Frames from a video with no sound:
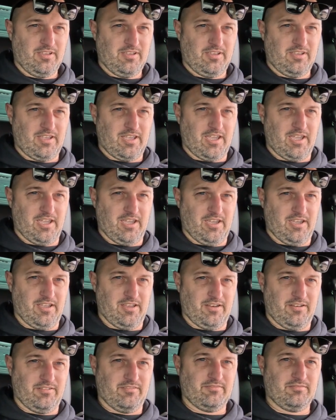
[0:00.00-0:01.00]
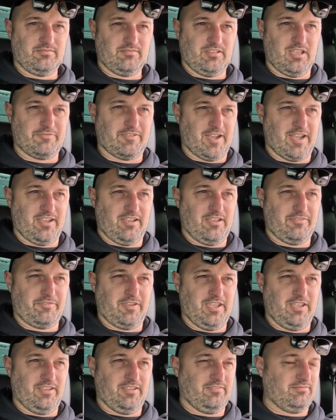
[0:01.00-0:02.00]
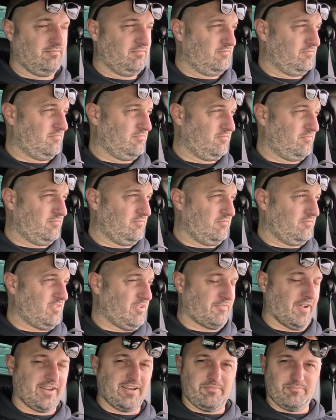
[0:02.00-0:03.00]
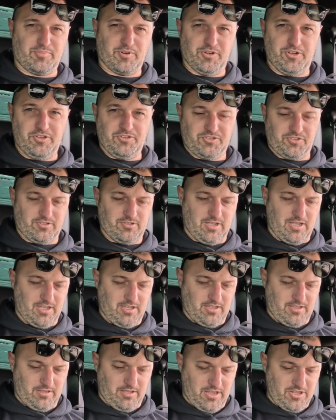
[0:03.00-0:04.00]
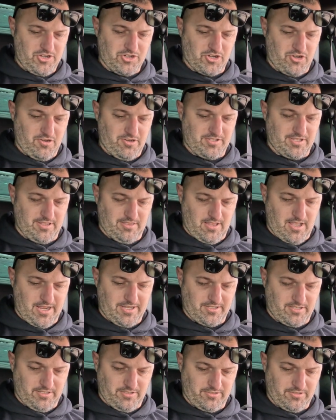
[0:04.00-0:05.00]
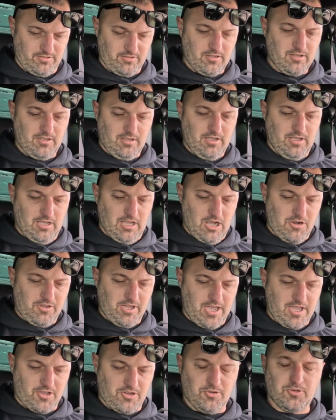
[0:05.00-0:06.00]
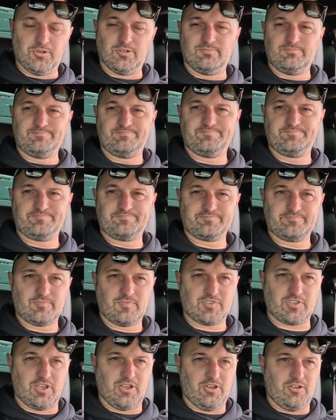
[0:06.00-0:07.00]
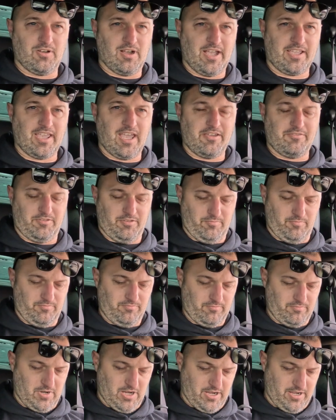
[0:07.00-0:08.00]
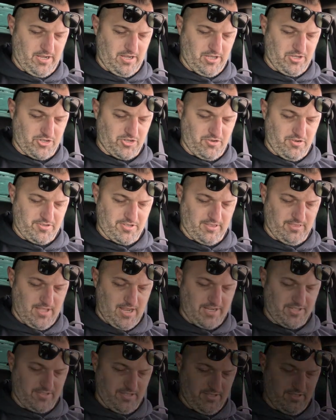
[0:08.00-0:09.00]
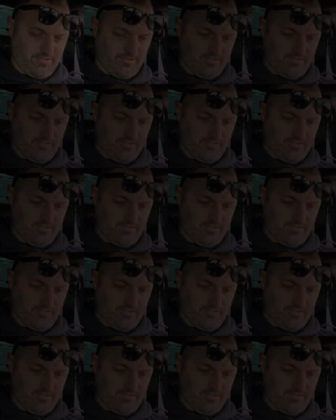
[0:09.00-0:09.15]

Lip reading: and if I didn't produce insurance and license. Okay, cool. So I gave him my insurance and license.